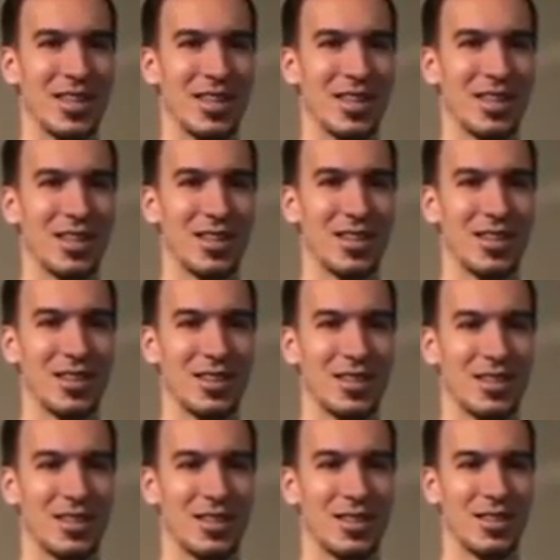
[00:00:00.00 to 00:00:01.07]

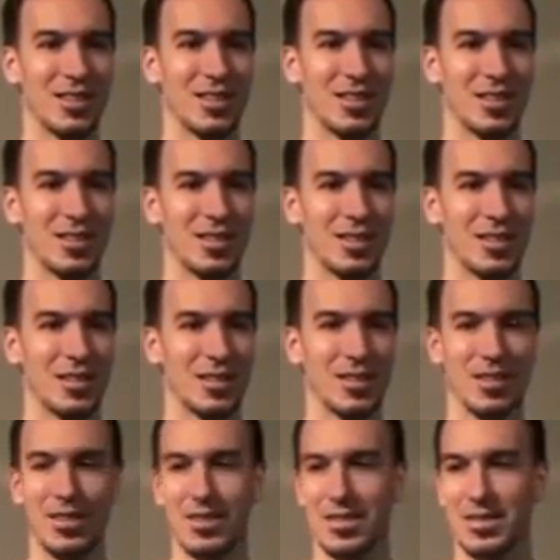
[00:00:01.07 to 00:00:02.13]

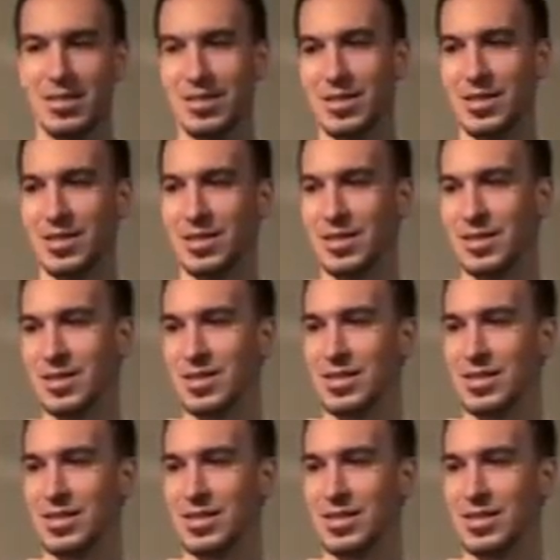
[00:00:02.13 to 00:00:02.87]
Nothing is said.